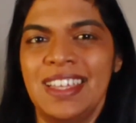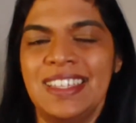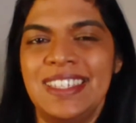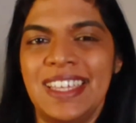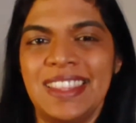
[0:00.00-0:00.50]

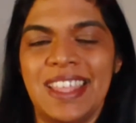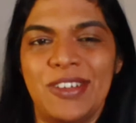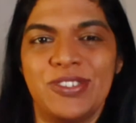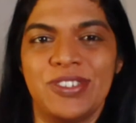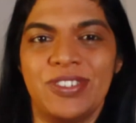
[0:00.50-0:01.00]

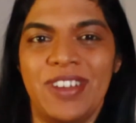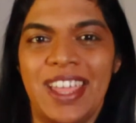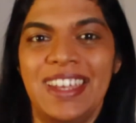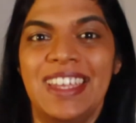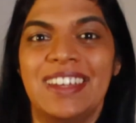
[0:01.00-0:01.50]
10,000
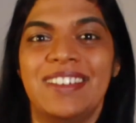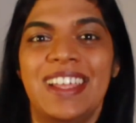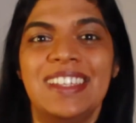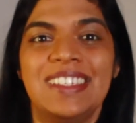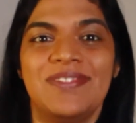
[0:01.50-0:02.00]
Rand in
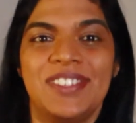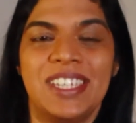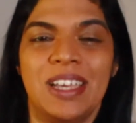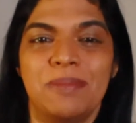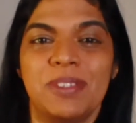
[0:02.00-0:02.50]
relative
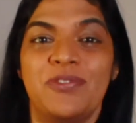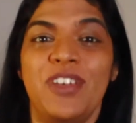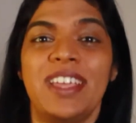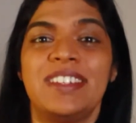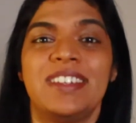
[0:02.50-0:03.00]
terms,
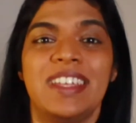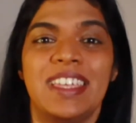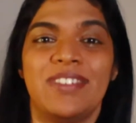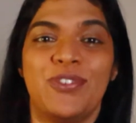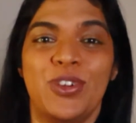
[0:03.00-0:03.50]

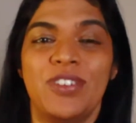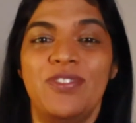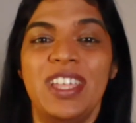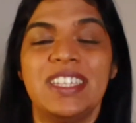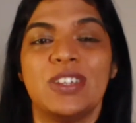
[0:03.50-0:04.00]
factoring for
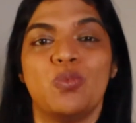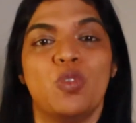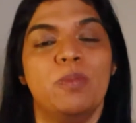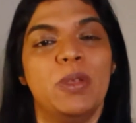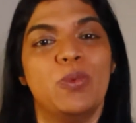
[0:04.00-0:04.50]
inflation,
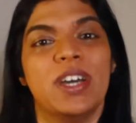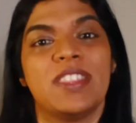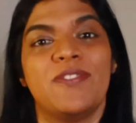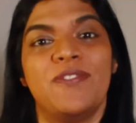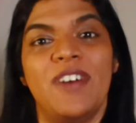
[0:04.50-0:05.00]
will be worth
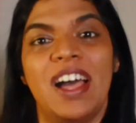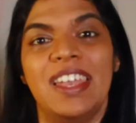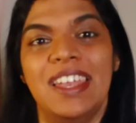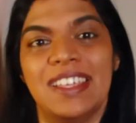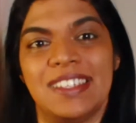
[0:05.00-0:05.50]
far
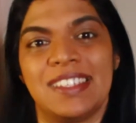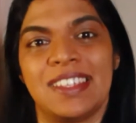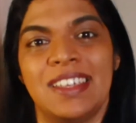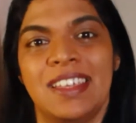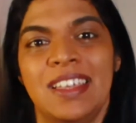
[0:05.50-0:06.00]
less,
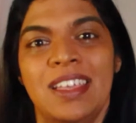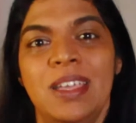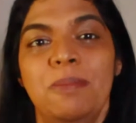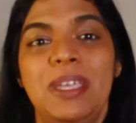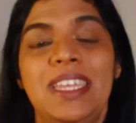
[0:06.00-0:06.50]

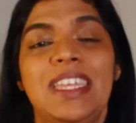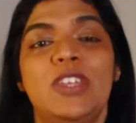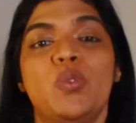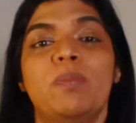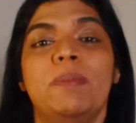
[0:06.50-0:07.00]
meaning
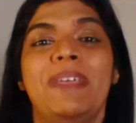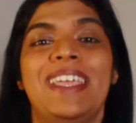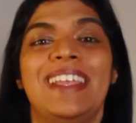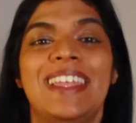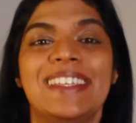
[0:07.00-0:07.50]
you'll be
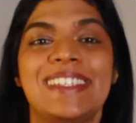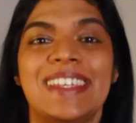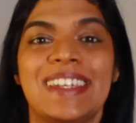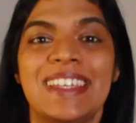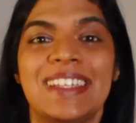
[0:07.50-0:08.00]
paying less
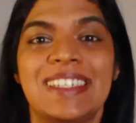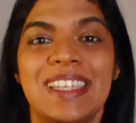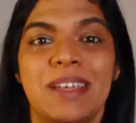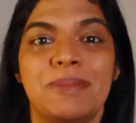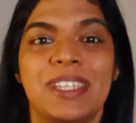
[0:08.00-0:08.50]
in real
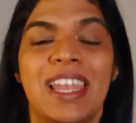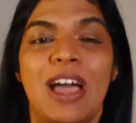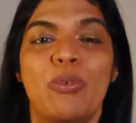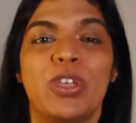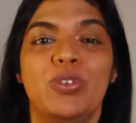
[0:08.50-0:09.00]
terms,
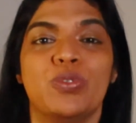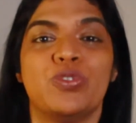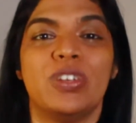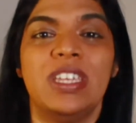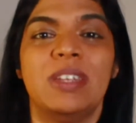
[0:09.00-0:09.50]
allowing you to
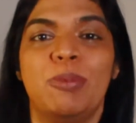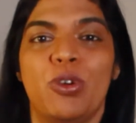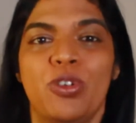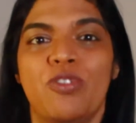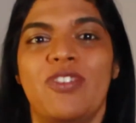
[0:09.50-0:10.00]

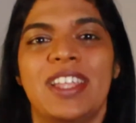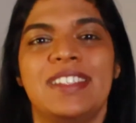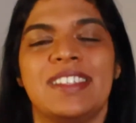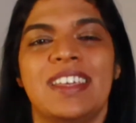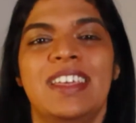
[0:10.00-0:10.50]
redeploy your
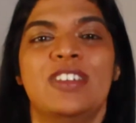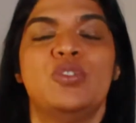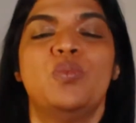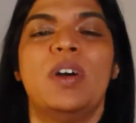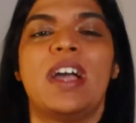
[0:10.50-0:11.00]
funds
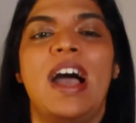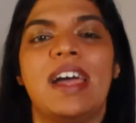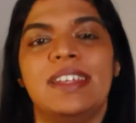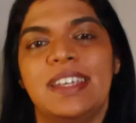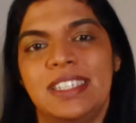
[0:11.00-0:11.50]
to work
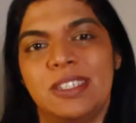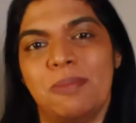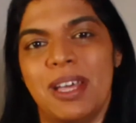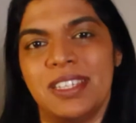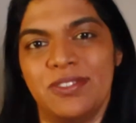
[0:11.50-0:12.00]
harder and
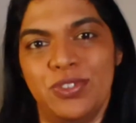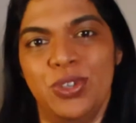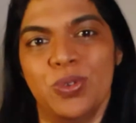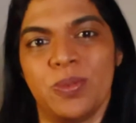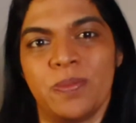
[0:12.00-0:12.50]
smarter for you.